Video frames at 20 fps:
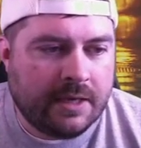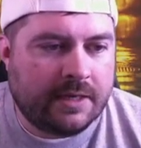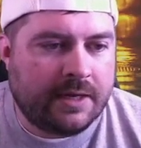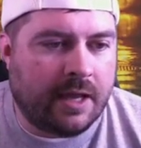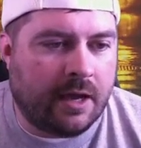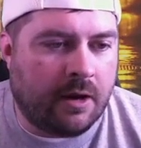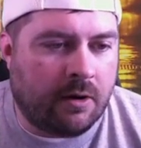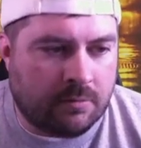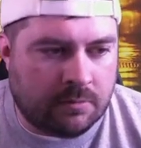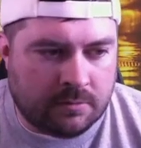
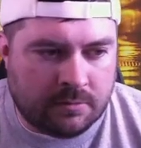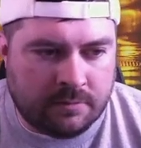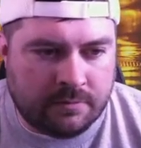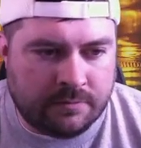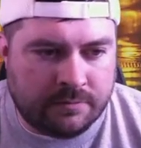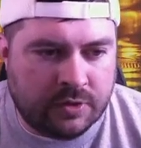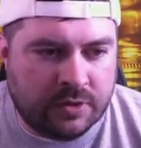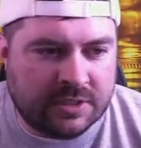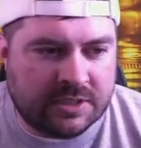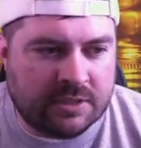Now
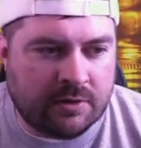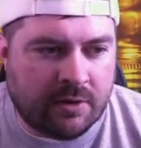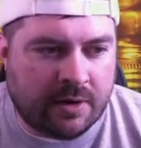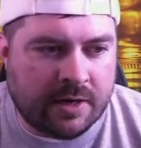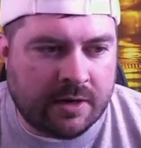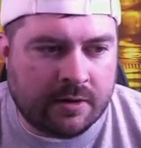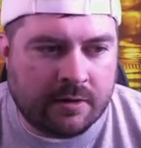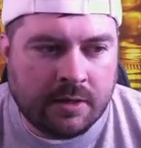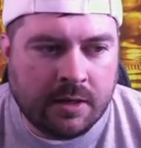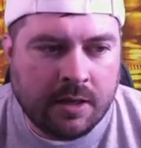you can see right
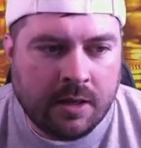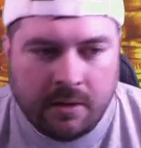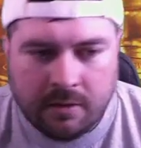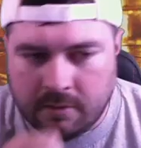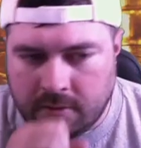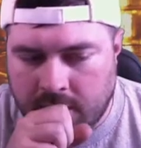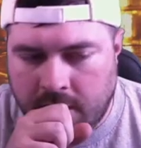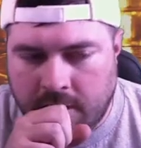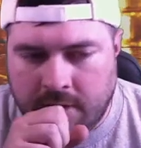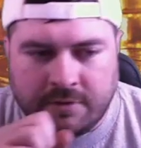here
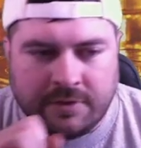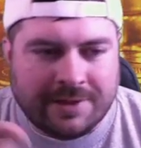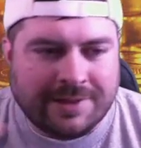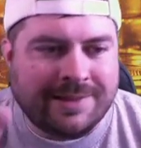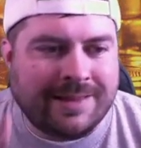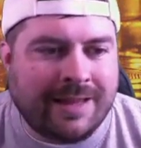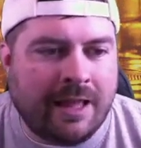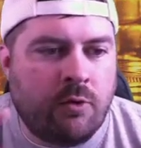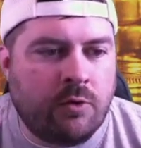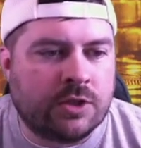the
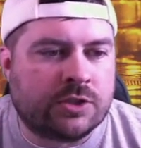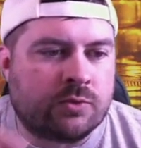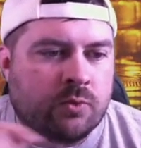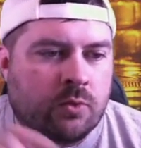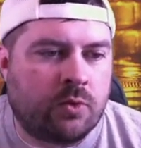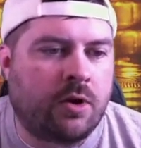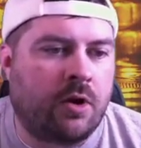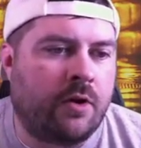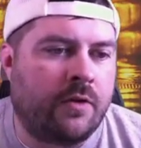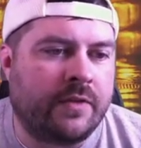lowest
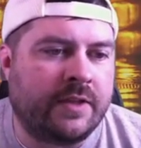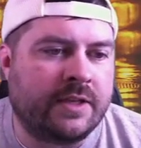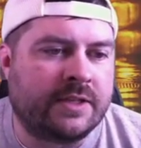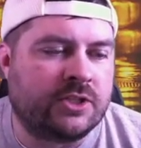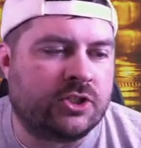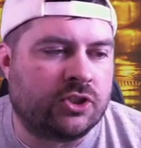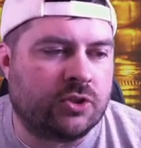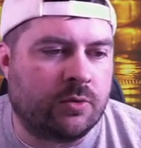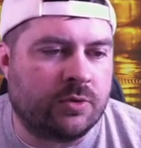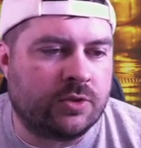one on this
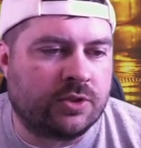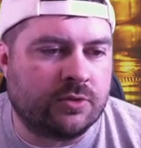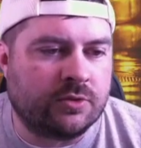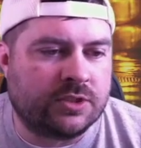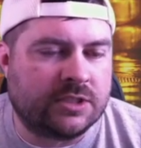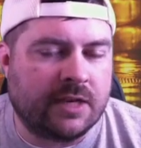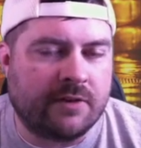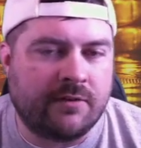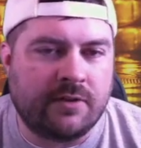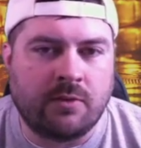is showing
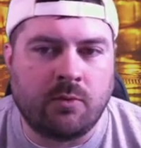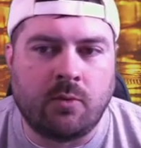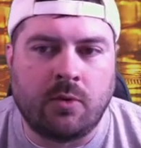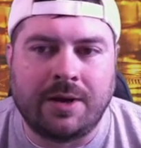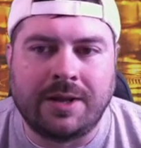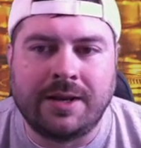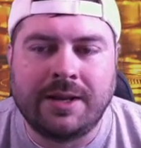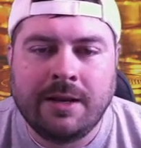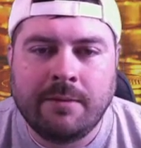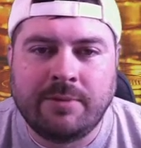
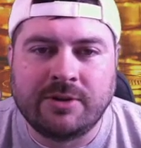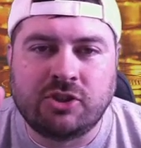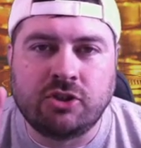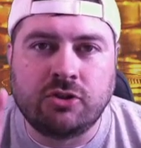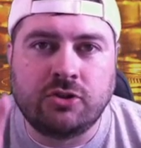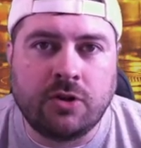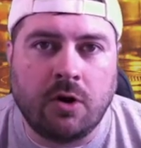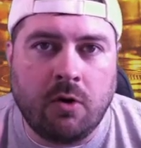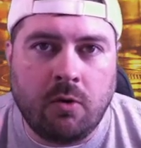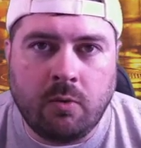271, but you
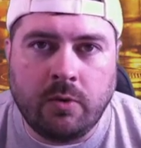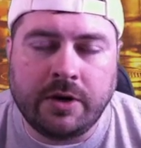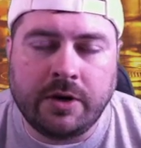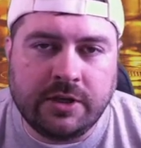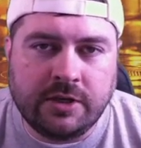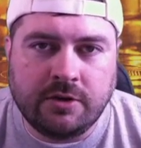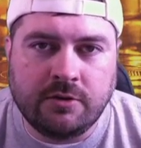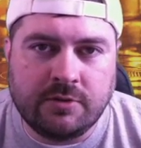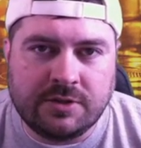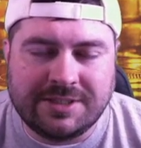don't want to
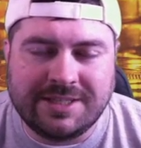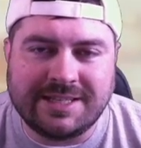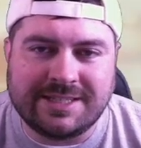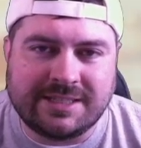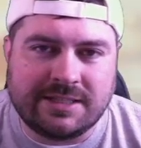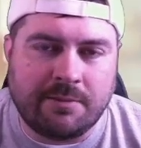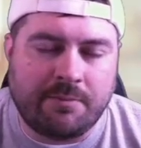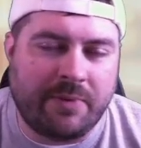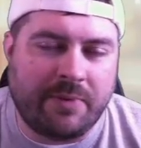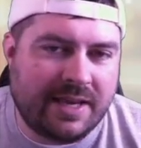use this
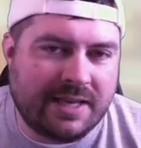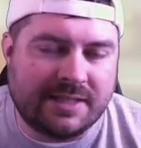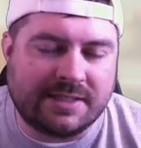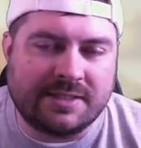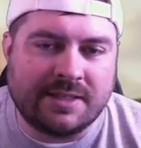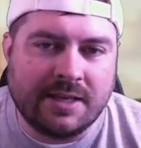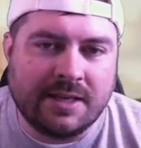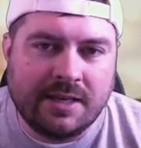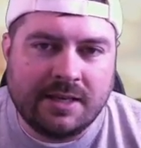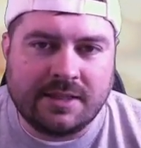to
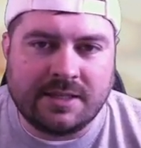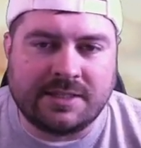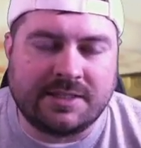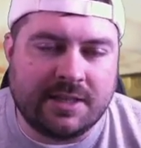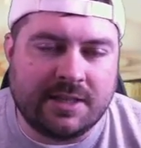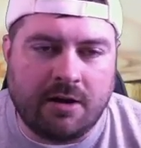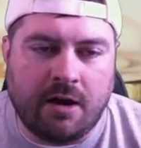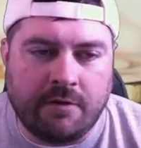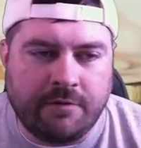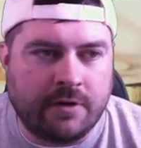base the
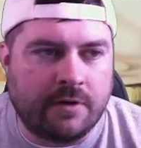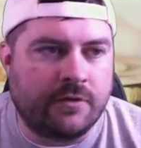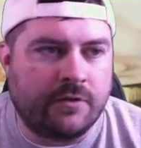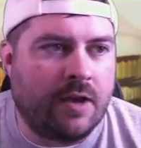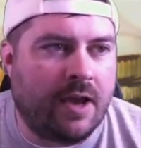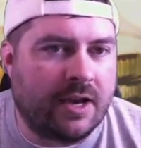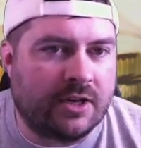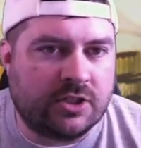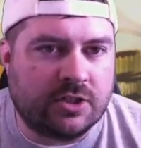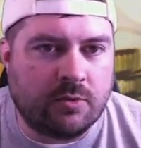set off of. You
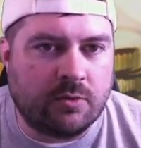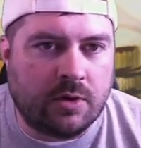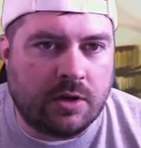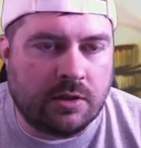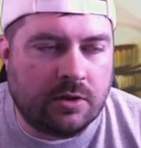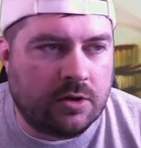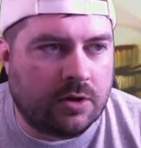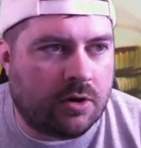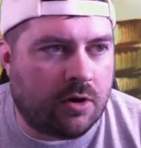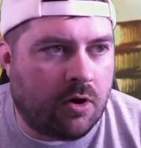actually want to
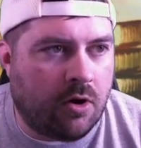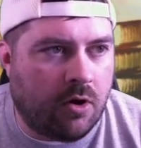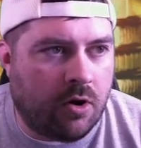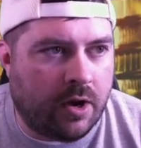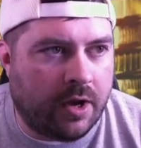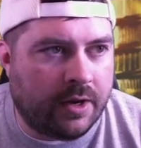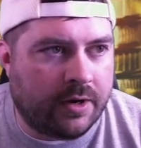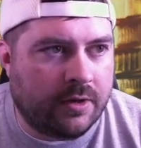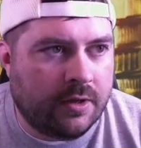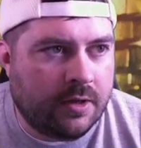look
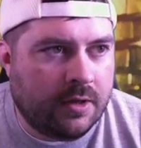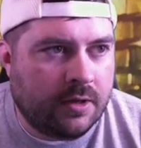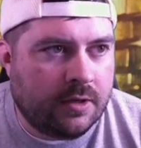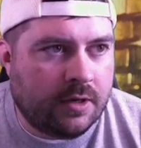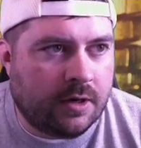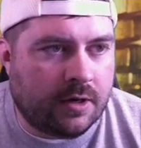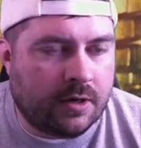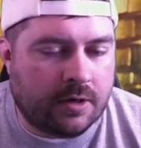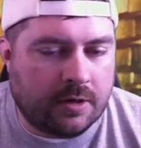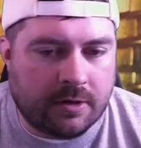on
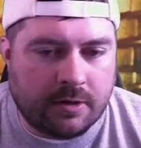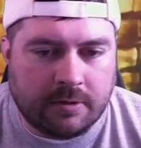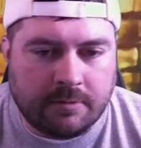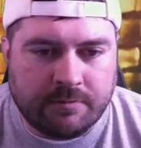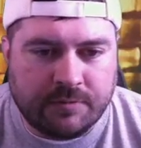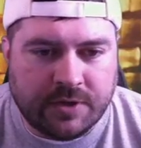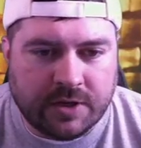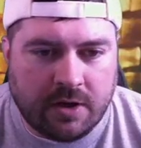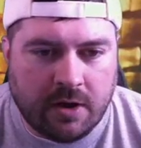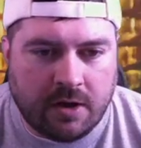
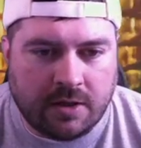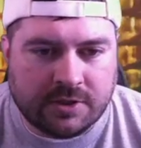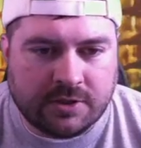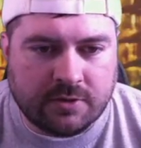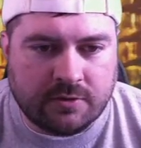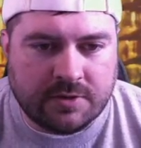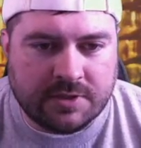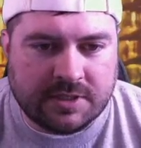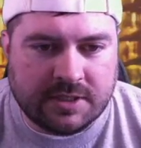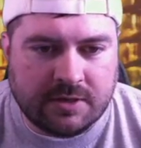the
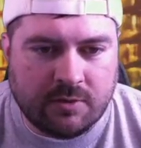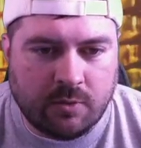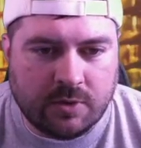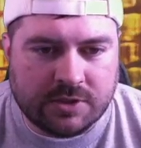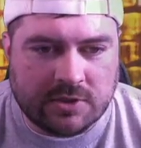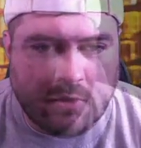console and see what's